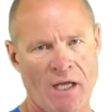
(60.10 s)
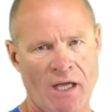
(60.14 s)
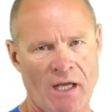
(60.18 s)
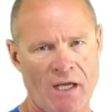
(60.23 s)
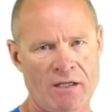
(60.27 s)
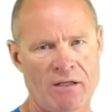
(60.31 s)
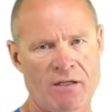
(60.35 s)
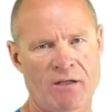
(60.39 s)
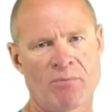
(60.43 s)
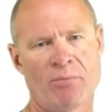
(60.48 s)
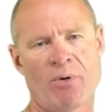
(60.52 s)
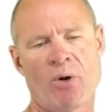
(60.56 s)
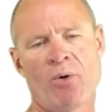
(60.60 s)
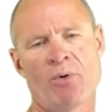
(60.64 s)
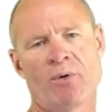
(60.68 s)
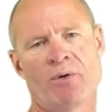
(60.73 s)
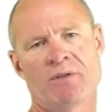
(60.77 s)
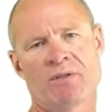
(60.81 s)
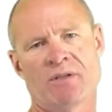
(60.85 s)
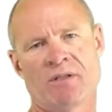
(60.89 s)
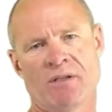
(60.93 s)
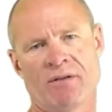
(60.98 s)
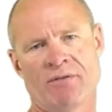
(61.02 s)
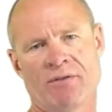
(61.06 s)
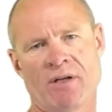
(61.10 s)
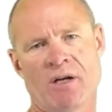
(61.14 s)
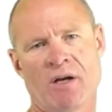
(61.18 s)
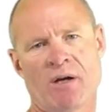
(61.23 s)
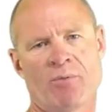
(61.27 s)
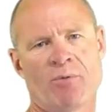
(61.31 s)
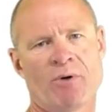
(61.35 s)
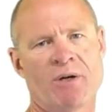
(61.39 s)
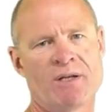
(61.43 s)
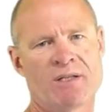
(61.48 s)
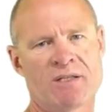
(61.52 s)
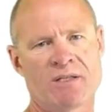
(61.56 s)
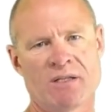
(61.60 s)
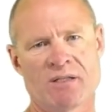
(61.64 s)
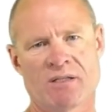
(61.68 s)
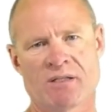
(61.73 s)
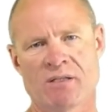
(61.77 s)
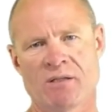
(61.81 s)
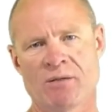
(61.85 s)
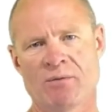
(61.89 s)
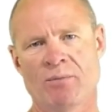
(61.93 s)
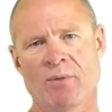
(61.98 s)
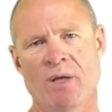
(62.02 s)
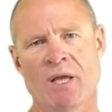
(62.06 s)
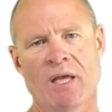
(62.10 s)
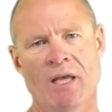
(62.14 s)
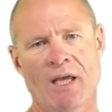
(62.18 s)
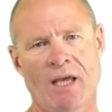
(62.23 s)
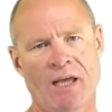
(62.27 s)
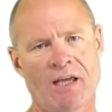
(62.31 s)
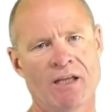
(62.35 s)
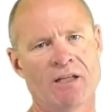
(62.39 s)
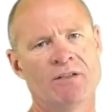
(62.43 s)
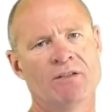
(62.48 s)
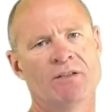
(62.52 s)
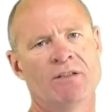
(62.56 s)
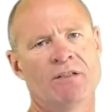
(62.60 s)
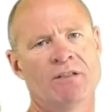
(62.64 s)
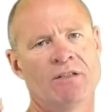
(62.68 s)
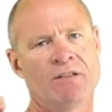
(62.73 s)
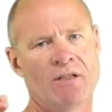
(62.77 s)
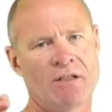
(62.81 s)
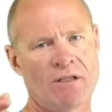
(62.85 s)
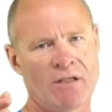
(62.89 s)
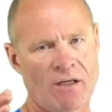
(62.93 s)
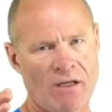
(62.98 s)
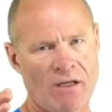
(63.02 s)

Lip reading: and components of an air brake system, and